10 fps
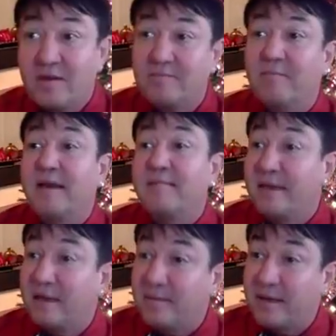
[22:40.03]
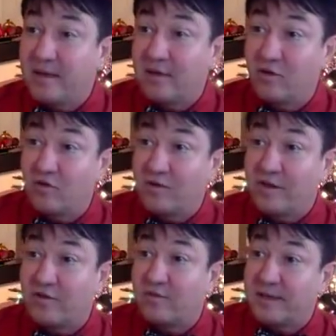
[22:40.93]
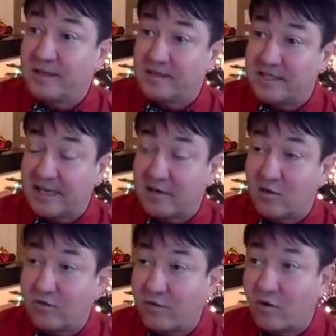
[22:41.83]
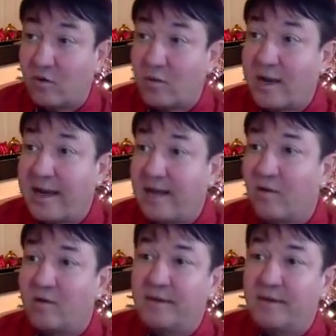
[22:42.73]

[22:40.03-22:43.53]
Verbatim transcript: Might, maybe you've either been single for a while or